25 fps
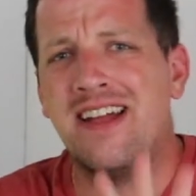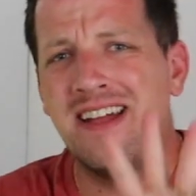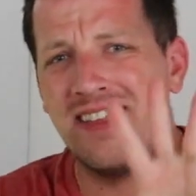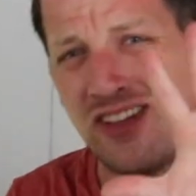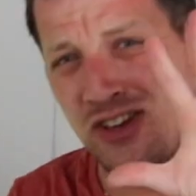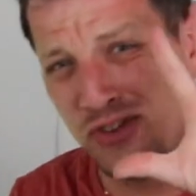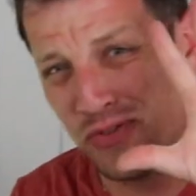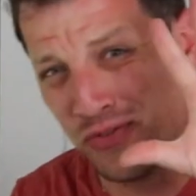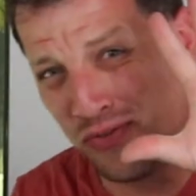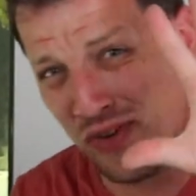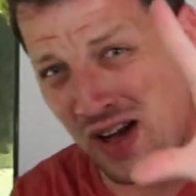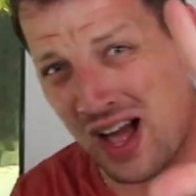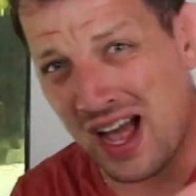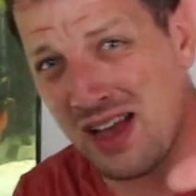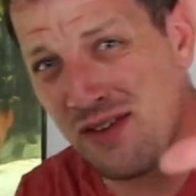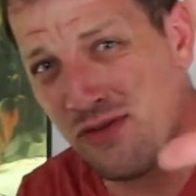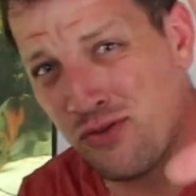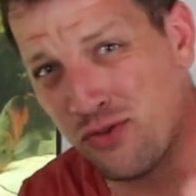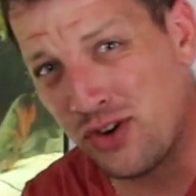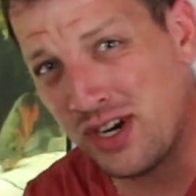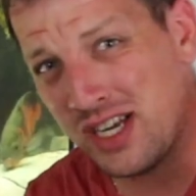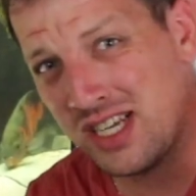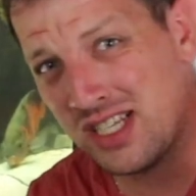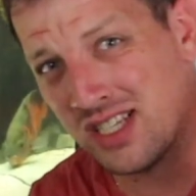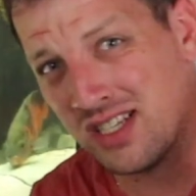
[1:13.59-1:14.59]
There's five
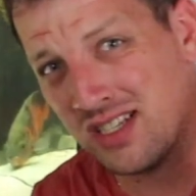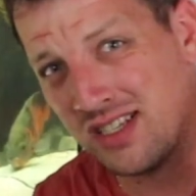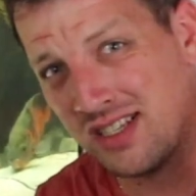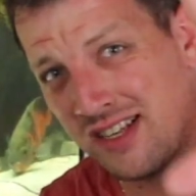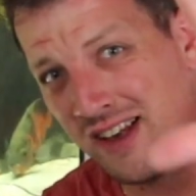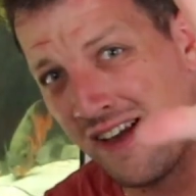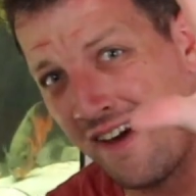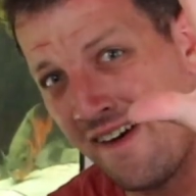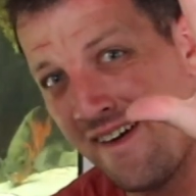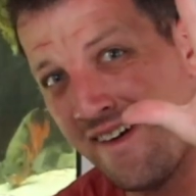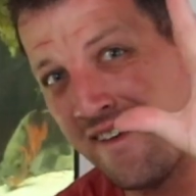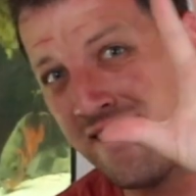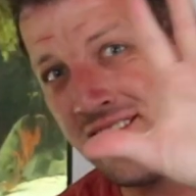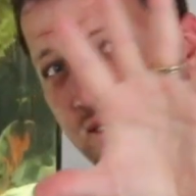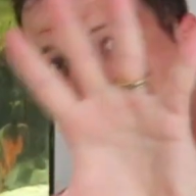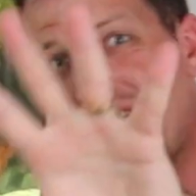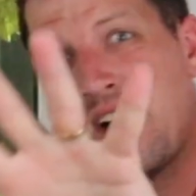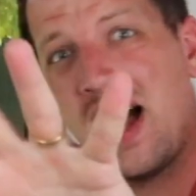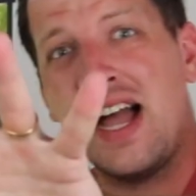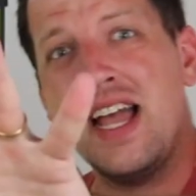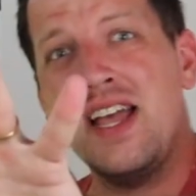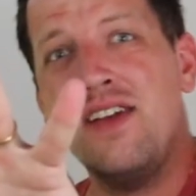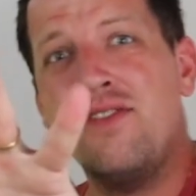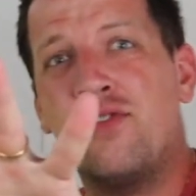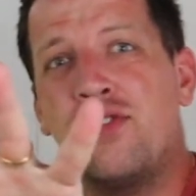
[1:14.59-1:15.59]
reasons
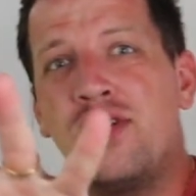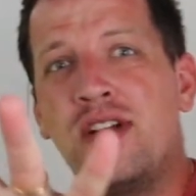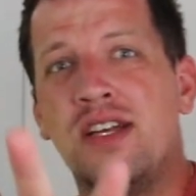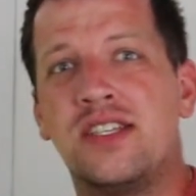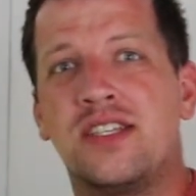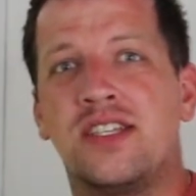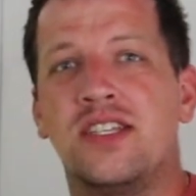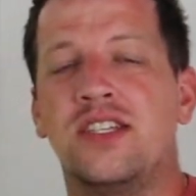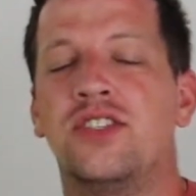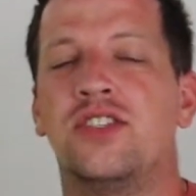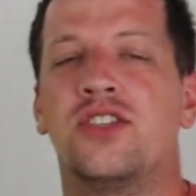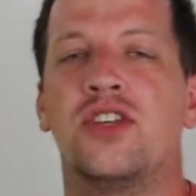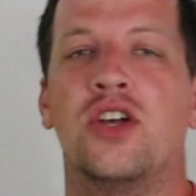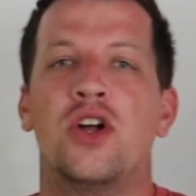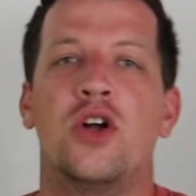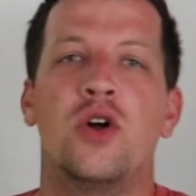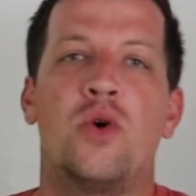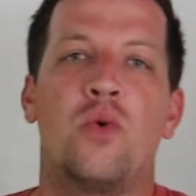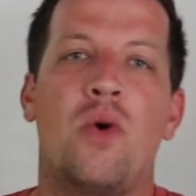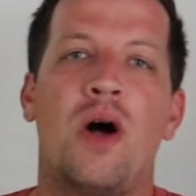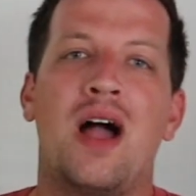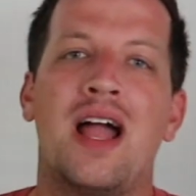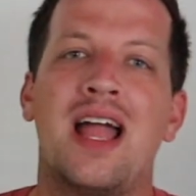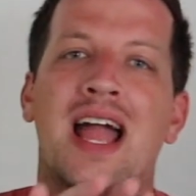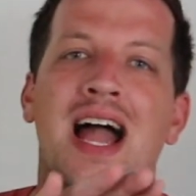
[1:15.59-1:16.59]

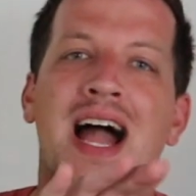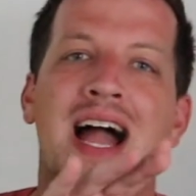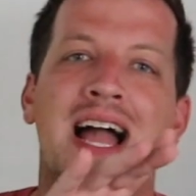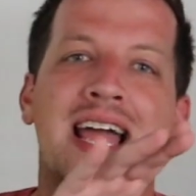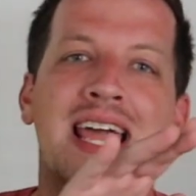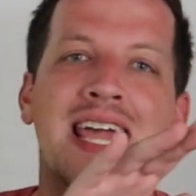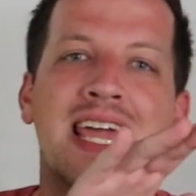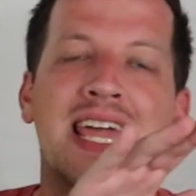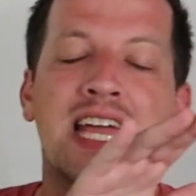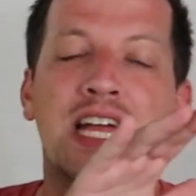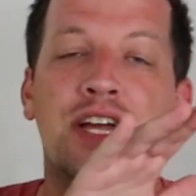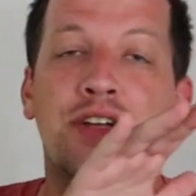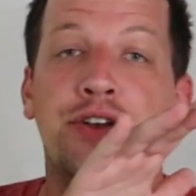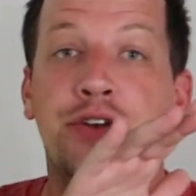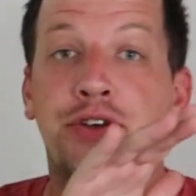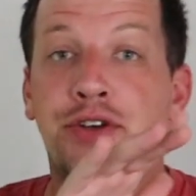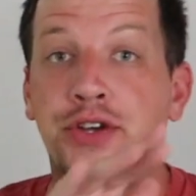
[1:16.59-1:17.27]
why I